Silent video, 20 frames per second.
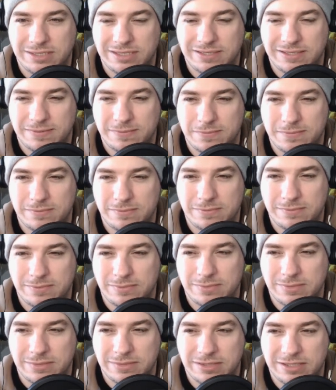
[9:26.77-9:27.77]

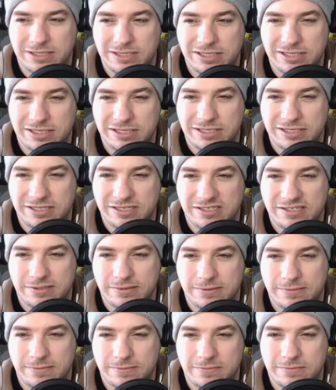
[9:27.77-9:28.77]

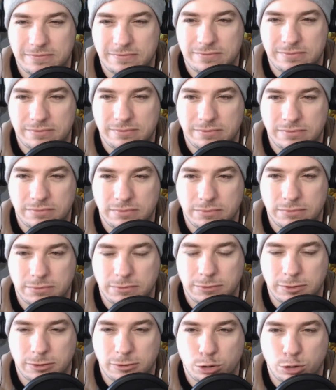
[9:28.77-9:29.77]

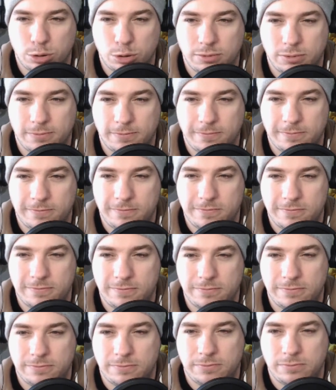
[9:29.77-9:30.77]

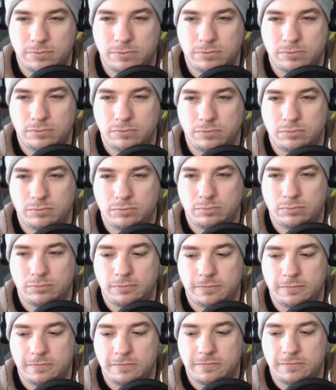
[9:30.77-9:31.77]

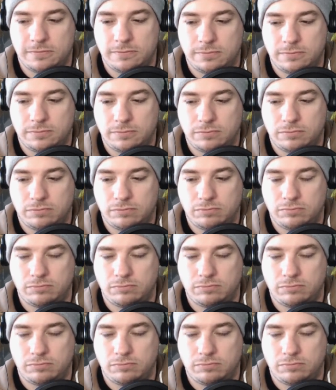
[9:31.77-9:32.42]
The person shown says nothing.